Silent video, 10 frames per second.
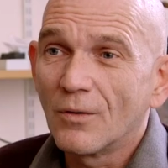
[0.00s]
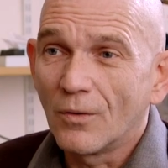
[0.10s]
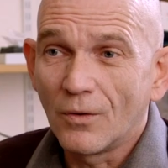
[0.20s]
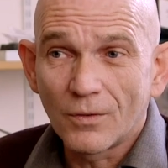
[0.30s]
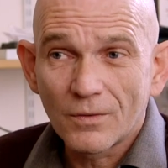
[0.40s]

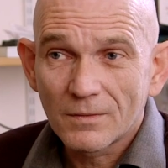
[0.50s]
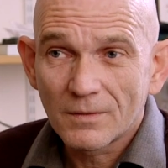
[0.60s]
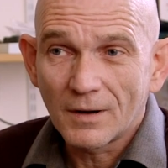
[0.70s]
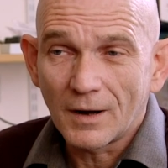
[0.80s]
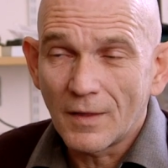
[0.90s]
or
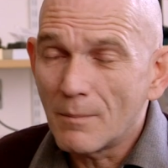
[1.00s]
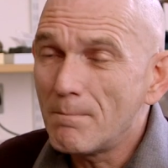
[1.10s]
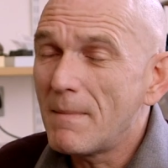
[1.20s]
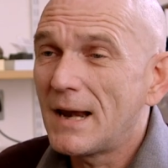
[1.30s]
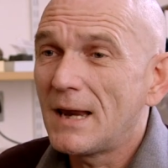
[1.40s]
are there
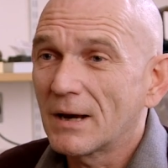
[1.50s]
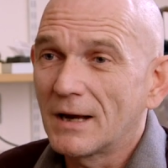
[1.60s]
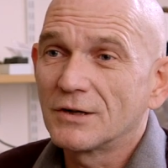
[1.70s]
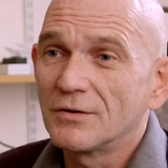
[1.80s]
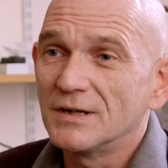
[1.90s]
many
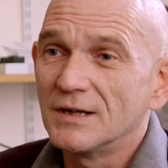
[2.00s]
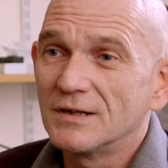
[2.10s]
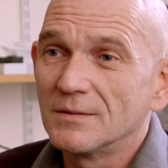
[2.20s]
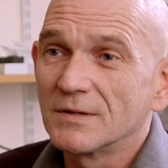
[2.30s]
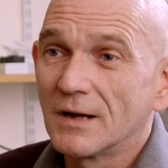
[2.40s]
planetary
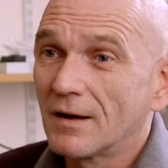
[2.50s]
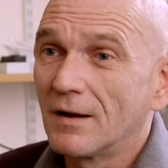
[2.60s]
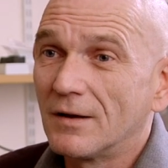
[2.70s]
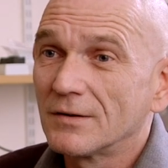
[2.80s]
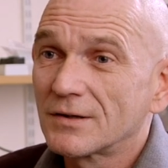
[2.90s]
systems like
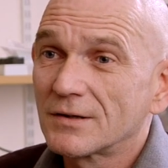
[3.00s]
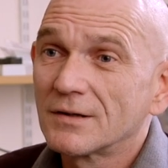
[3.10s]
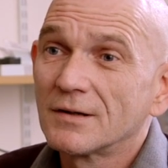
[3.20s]
ours?